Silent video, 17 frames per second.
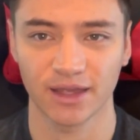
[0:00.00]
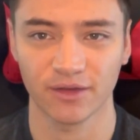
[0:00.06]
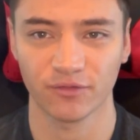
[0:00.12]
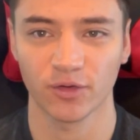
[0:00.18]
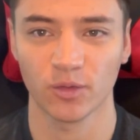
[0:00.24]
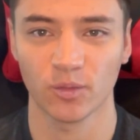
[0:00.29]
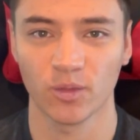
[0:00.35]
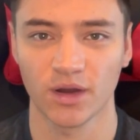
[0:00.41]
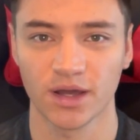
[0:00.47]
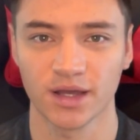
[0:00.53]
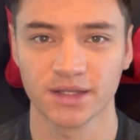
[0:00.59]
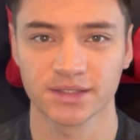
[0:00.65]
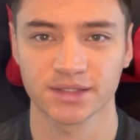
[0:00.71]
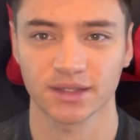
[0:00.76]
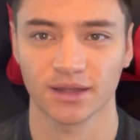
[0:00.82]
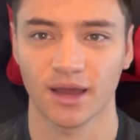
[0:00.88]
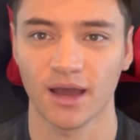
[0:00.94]
If it
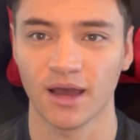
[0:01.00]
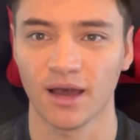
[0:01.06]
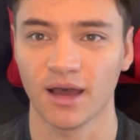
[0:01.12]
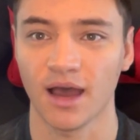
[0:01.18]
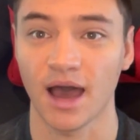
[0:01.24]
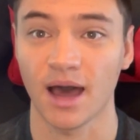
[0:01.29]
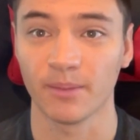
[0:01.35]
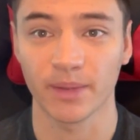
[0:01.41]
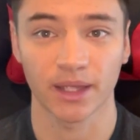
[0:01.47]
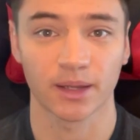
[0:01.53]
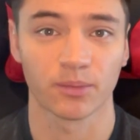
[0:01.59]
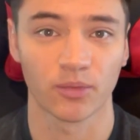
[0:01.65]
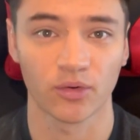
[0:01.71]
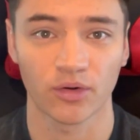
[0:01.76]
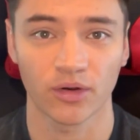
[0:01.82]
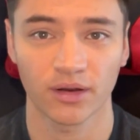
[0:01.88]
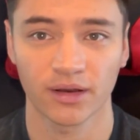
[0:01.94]
was, uh, I'll make
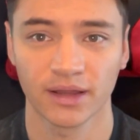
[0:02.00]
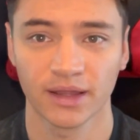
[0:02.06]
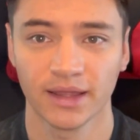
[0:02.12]
more.